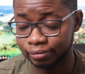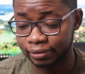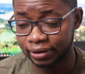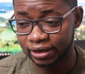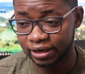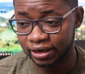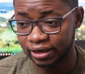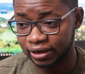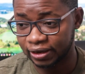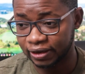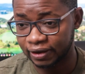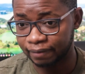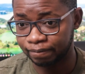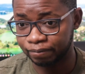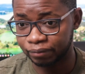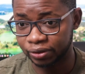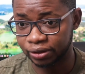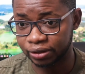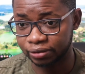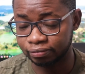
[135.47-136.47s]
Uh,
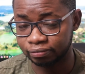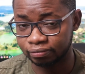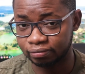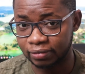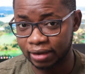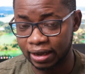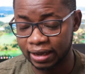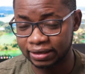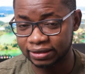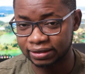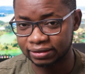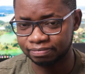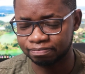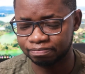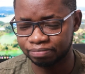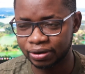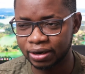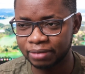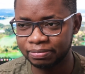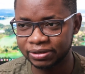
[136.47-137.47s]
but I can
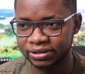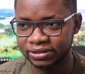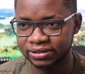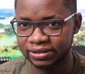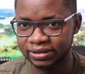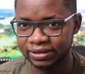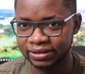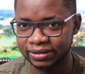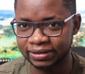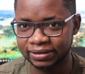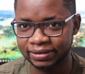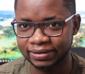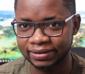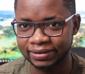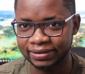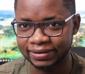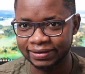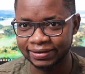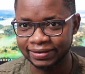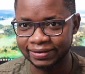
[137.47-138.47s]
probably say
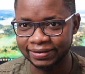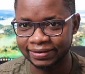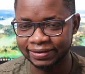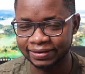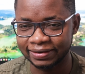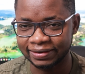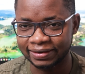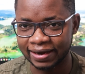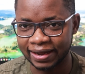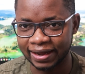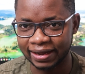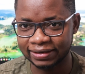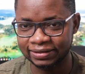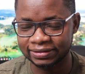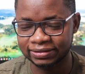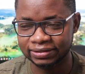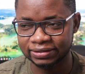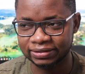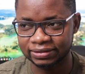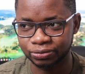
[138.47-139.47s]

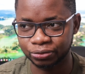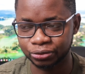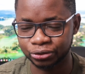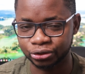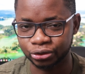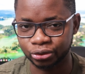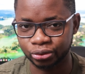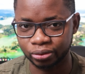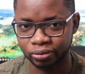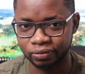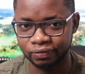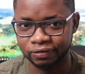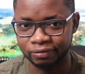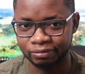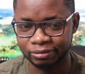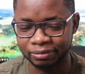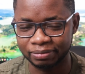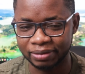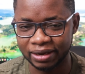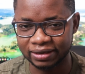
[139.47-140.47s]
that was good for
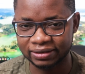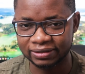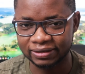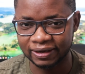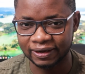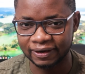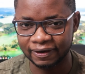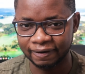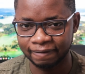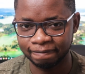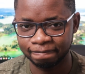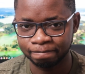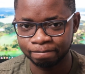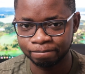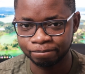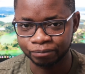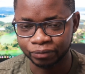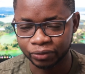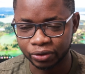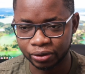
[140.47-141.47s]
me back then
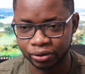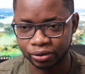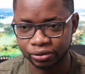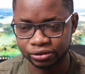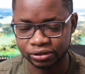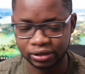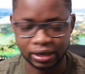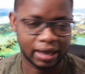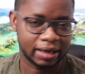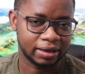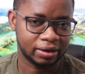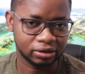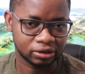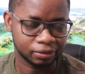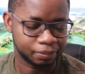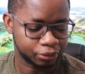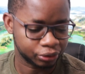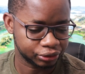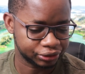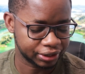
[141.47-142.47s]
because I got
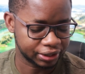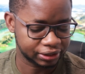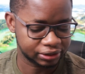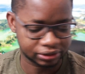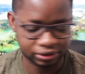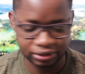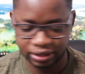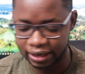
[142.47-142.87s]
the project.